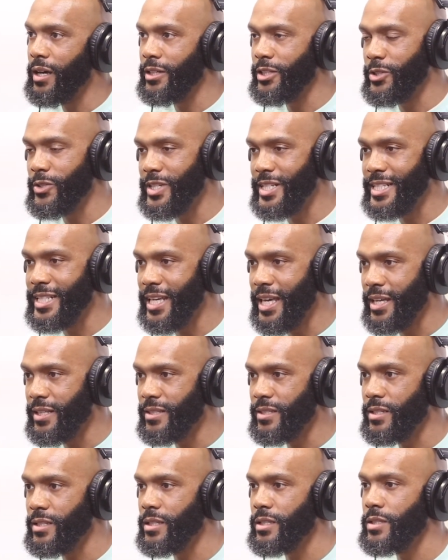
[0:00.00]
your
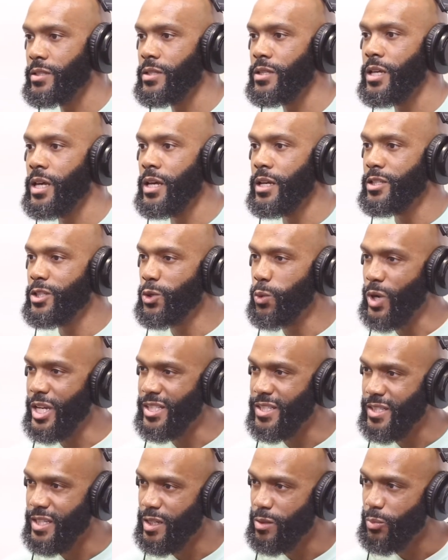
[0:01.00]
intestines,
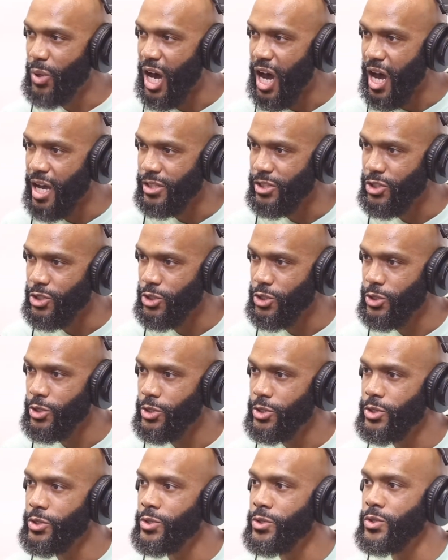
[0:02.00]
twisting
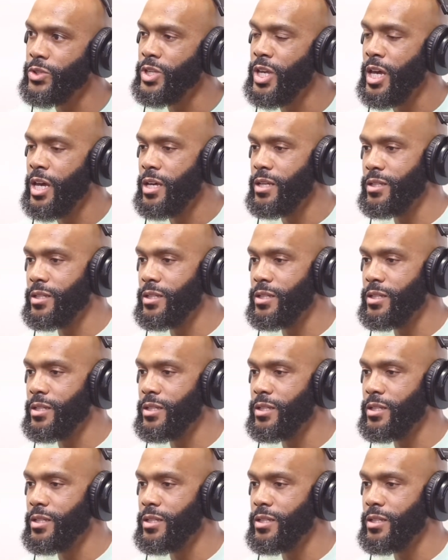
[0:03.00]
postures.